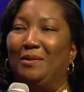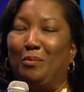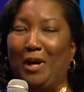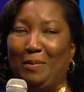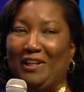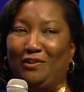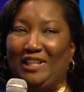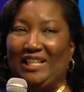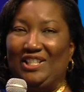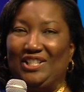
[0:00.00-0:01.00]
public
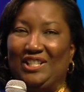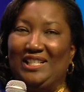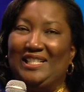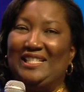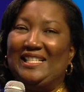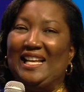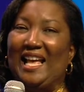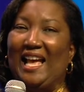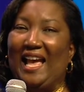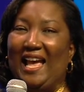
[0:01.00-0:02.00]
relations,
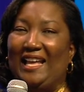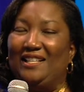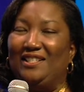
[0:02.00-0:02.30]
and